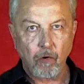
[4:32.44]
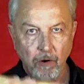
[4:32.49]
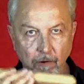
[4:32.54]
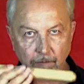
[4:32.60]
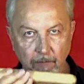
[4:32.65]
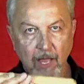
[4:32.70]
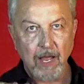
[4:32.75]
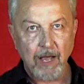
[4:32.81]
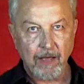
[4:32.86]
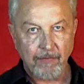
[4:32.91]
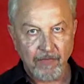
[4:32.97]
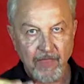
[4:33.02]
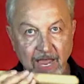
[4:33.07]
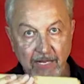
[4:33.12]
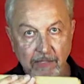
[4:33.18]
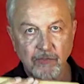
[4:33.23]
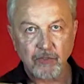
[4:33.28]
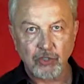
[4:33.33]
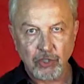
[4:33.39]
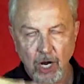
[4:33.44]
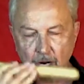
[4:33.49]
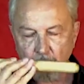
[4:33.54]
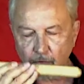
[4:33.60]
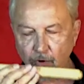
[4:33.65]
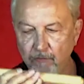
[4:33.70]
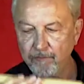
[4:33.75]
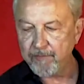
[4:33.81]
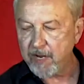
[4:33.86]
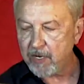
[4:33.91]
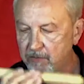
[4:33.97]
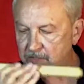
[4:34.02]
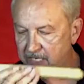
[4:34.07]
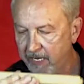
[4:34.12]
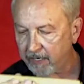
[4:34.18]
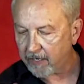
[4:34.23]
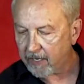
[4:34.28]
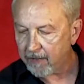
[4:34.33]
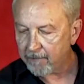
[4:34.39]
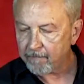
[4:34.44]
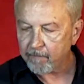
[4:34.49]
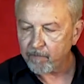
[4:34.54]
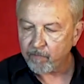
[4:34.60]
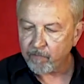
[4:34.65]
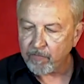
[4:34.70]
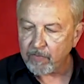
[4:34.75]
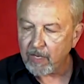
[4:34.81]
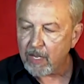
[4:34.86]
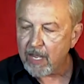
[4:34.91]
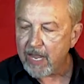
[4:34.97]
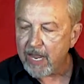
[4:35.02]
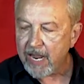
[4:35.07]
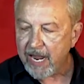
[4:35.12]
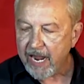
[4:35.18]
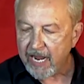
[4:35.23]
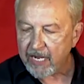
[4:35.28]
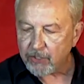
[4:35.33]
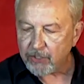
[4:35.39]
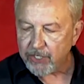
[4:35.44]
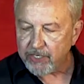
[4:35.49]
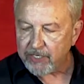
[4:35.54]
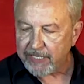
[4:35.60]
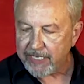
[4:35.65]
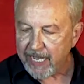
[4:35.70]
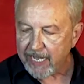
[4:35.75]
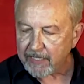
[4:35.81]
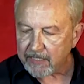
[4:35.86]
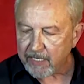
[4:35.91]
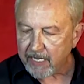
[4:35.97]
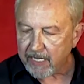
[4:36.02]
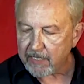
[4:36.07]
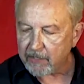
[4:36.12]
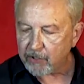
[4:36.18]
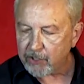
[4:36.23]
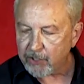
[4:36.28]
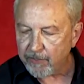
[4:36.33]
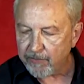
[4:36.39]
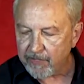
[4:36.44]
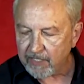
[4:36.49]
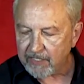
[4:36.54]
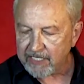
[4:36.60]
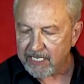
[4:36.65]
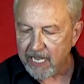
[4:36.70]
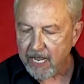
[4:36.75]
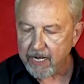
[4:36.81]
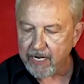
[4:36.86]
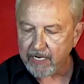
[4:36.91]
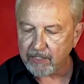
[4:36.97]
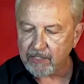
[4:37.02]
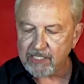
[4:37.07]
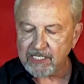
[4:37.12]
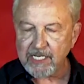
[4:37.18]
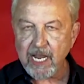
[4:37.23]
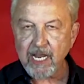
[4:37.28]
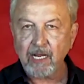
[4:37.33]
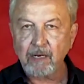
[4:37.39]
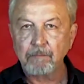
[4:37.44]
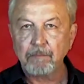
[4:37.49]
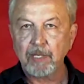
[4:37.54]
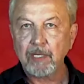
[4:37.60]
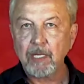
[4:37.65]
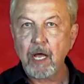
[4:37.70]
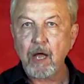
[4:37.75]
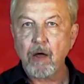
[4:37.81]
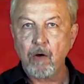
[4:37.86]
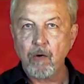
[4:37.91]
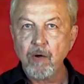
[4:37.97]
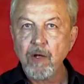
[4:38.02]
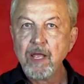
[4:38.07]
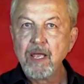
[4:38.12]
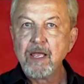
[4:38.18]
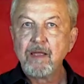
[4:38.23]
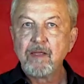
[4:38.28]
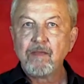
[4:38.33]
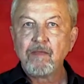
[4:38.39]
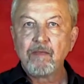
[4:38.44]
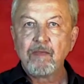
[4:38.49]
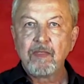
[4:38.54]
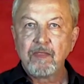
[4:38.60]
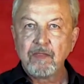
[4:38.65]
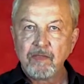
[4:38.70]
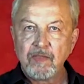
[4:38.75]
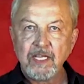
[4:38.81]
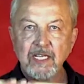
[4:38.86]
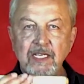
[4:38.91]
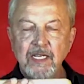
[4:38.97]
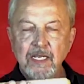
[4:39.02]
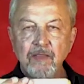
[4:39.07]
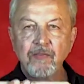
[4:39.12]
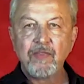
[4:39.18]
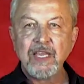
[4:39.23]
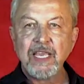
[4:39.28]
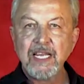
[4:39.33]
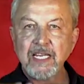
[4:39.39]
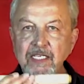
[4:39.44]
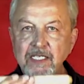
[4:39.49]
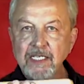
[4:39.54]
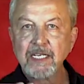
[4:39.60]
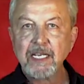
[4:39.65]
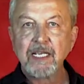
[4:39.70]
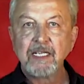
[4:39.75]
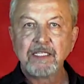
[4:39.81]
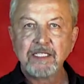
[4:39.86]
that genre of music. As you get into the 10-inch stick and below, these